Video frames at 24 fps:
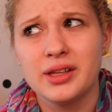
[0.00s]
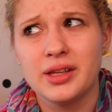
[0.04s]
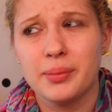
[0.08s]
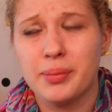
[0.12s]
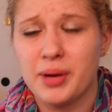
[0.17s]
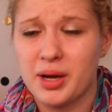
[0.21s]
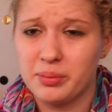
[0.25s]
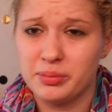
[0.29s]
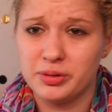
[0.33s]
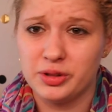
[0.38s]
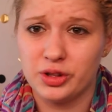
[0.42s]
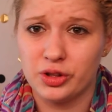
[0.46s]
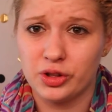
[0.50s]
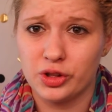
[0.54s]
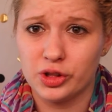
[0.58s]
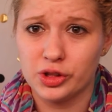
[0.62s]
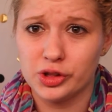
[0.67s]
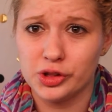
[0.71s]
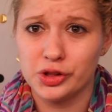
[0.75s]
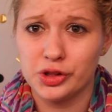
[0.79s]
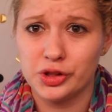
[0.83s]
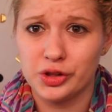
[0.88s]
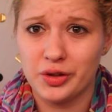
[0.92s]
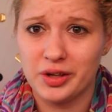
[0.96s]
to
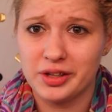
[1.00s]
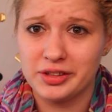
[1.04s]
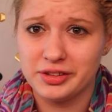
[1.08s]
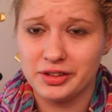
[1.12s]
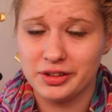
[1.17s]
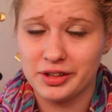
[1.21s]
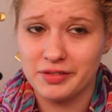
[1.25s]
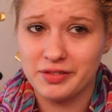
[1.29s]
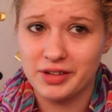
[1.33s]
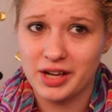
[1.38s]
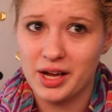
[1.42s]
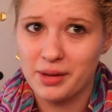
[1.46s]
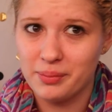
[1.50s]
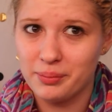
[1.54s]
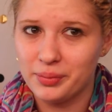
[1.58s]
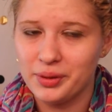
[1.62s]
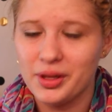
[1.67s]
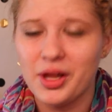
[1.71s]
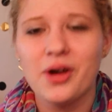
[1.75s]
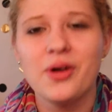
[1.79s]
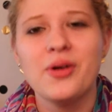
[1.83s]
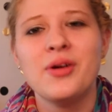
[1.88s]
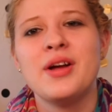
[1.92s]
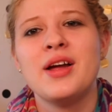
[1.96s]
Popsugar? You guys should leave a comment
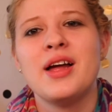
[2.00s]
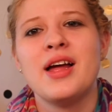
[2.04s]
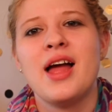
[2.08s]
below.